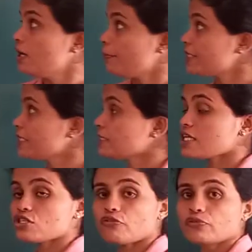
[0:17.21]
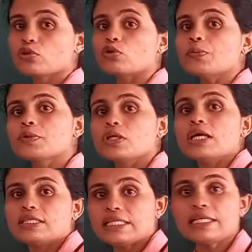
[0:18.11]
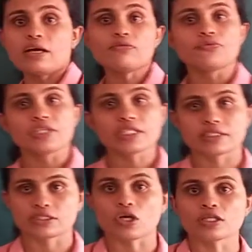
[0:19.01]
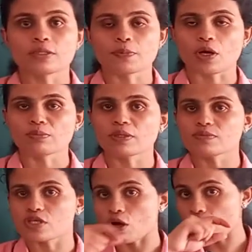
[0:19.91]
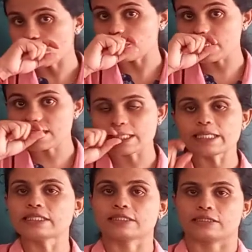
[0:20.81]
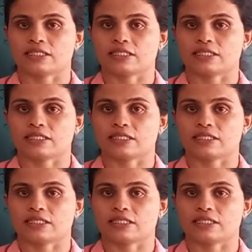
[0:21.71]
But in case of group, till now we solved the problems of discrete